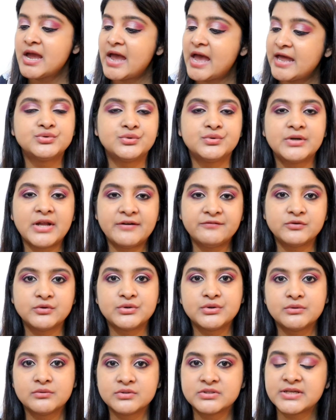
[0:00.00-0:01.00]
You don't have to
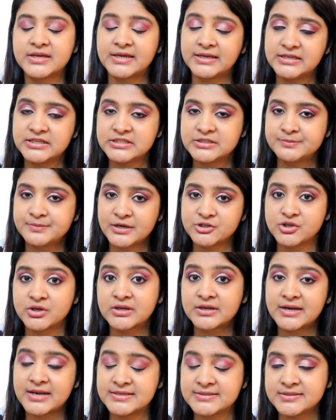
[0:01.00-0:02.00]
use any
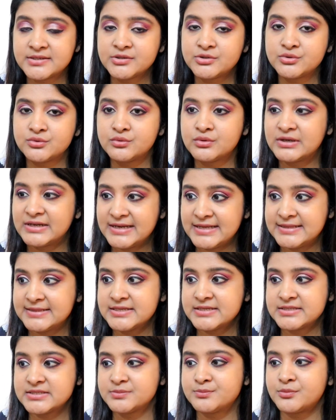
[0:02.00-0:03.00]
special cleanser to clean
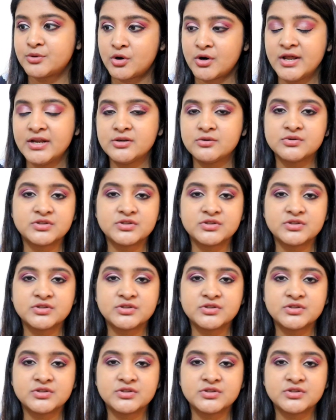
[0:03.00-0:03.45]
this product.